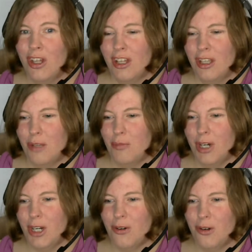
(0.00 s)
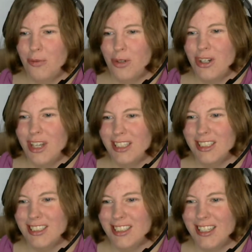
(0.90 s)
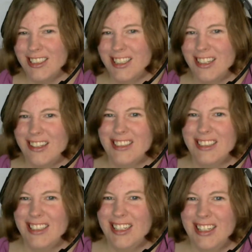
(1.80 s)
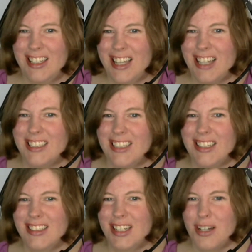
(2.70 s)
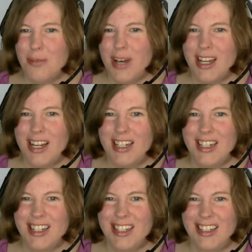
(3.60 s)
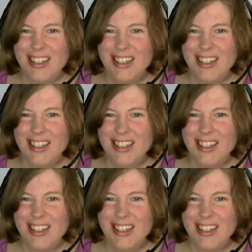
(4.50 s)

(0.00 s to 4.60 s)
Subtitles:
in the break room were like discussing. I was thinking that sounds like a bad idea,